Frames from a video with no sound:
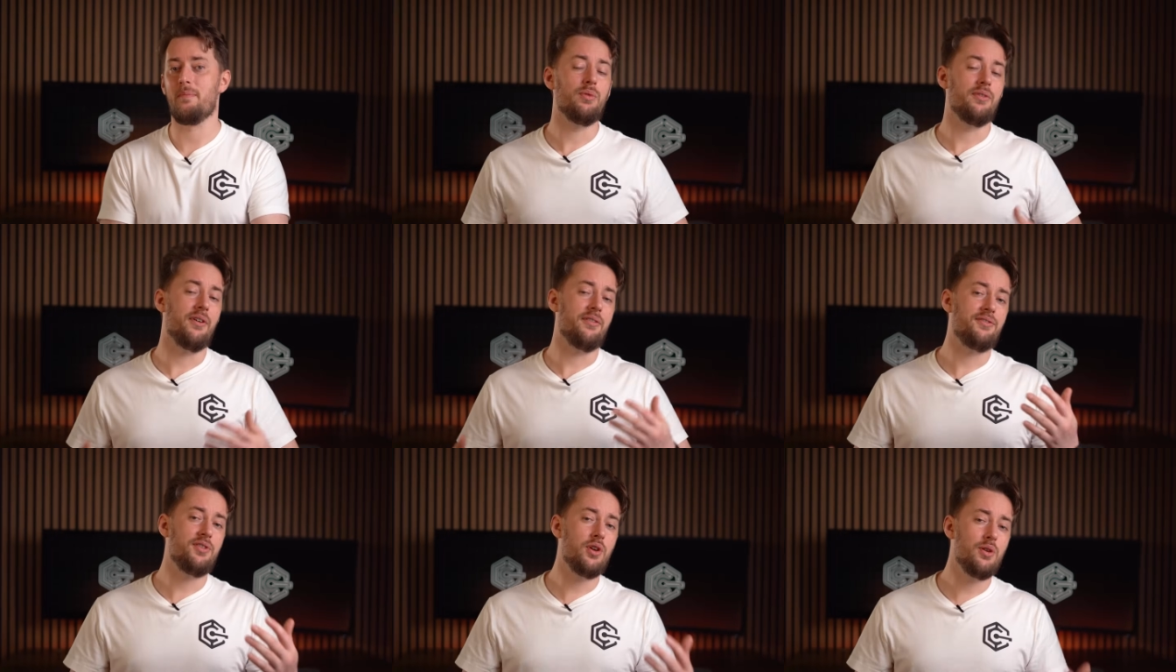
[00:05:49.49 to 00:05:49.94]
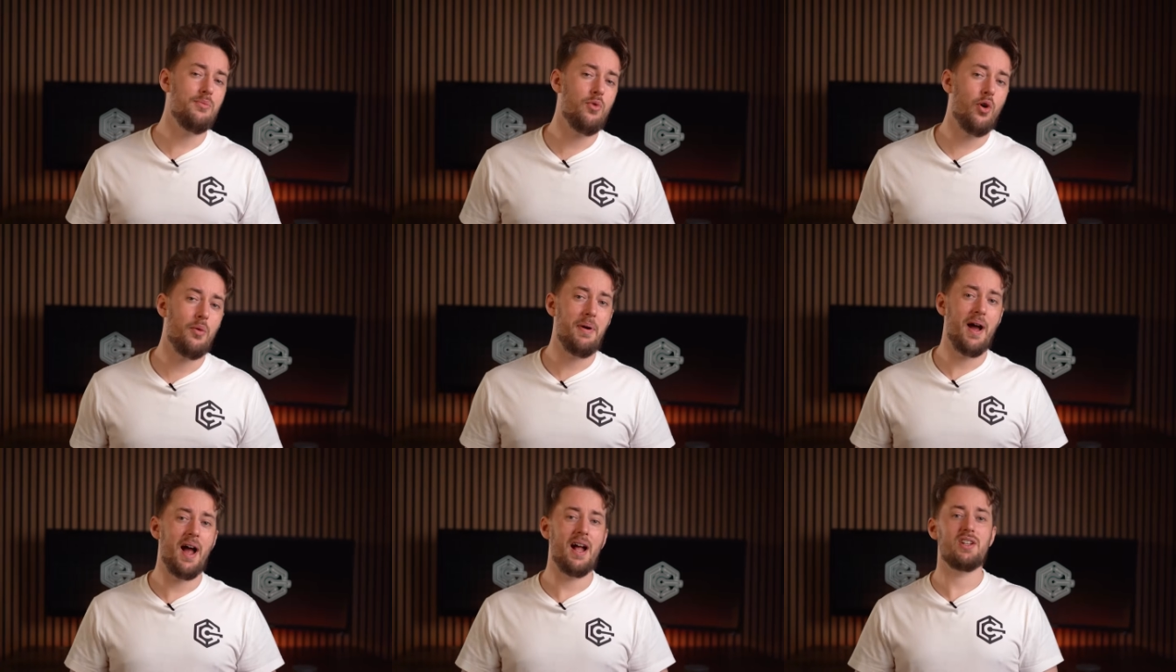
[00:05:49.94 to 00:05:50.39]
With a few
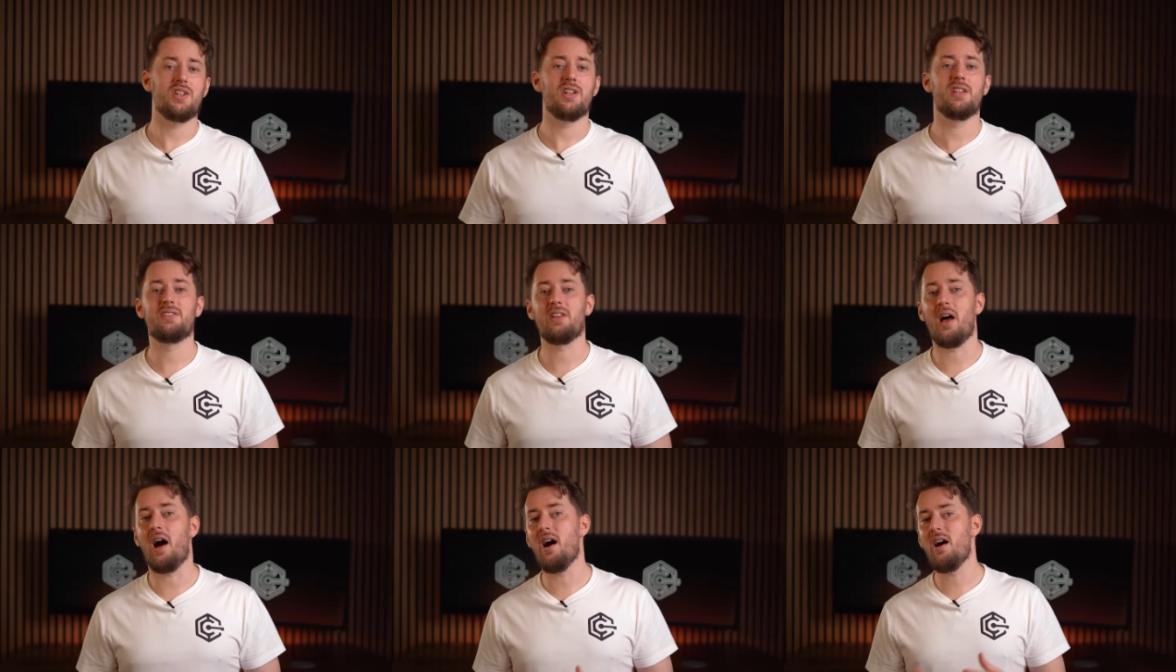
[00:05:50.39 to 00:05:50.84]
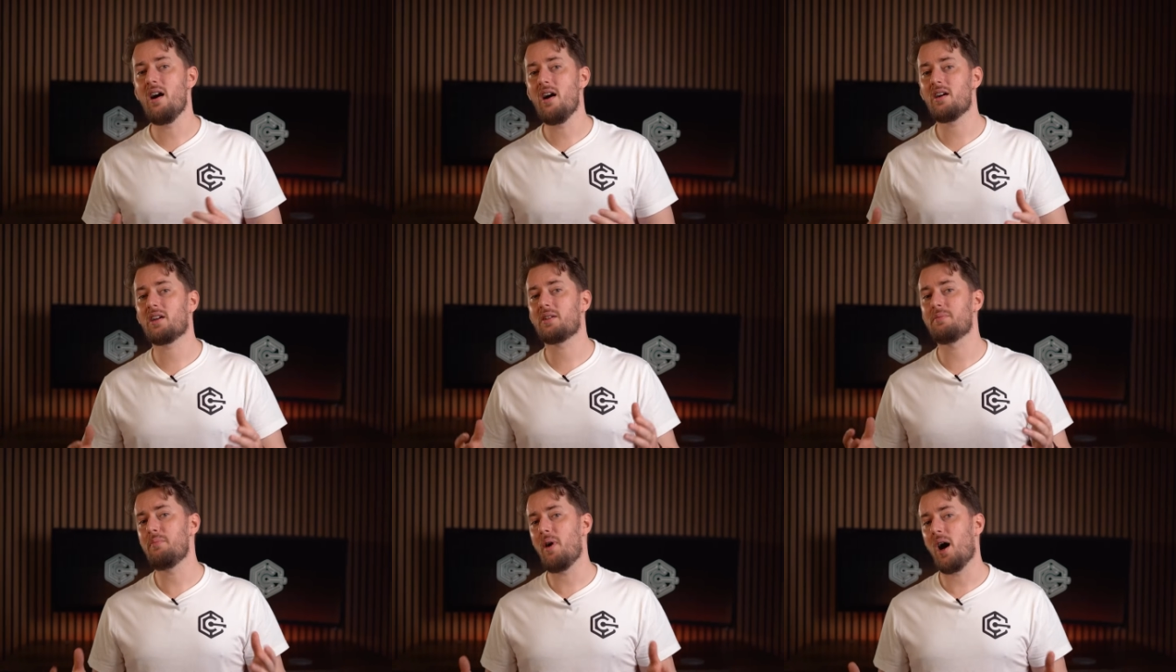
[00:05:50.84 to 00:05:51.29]
more patches,
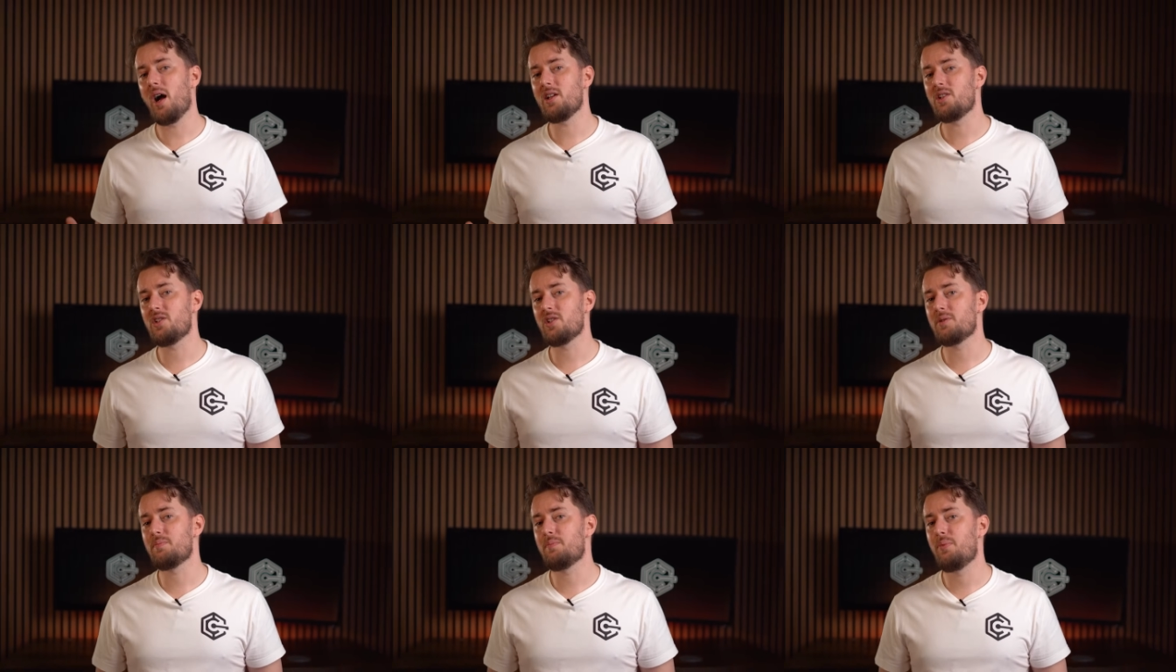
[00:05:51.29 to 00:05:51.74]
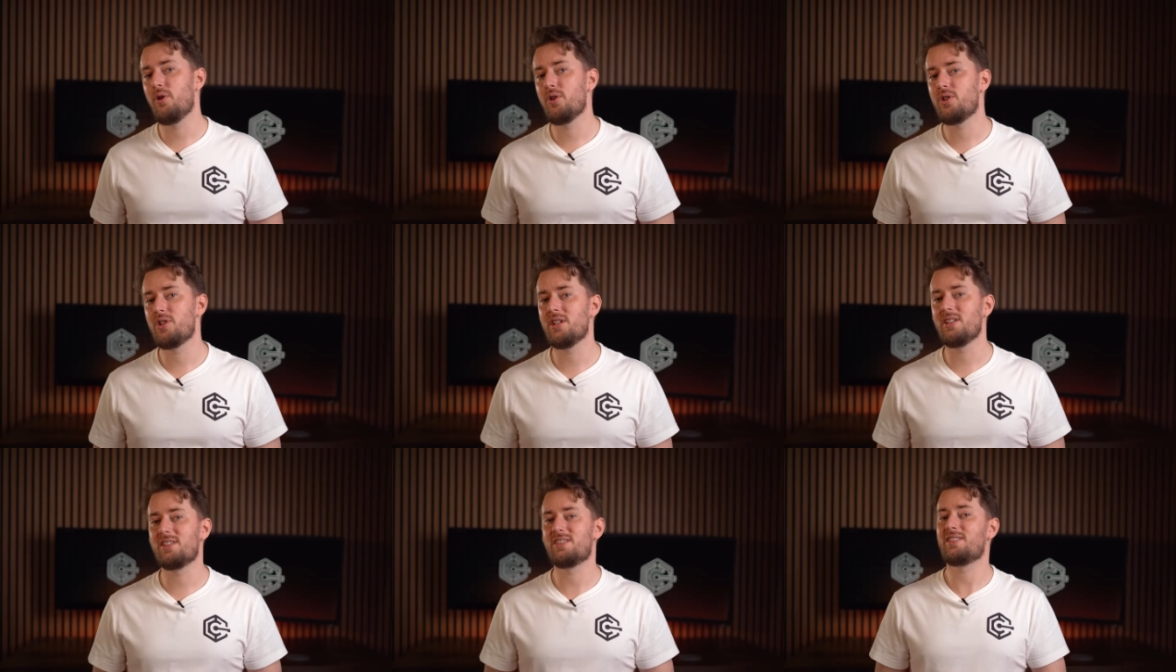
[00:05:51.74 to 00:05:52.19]
Arc might just
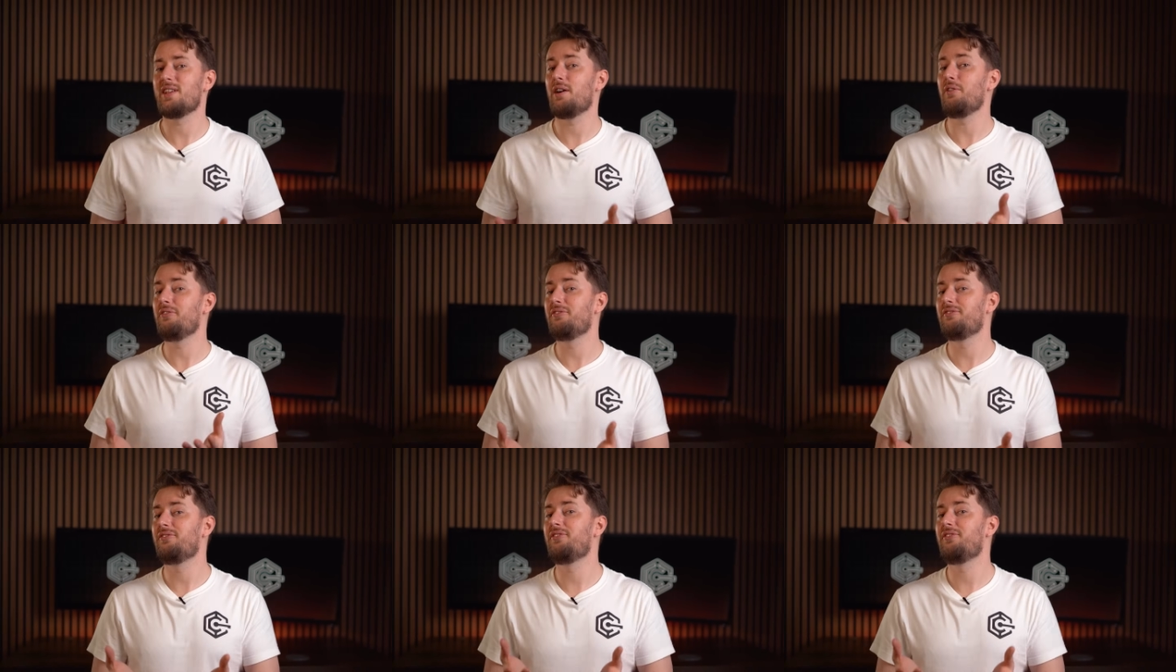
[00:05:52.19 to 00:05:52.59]
push itself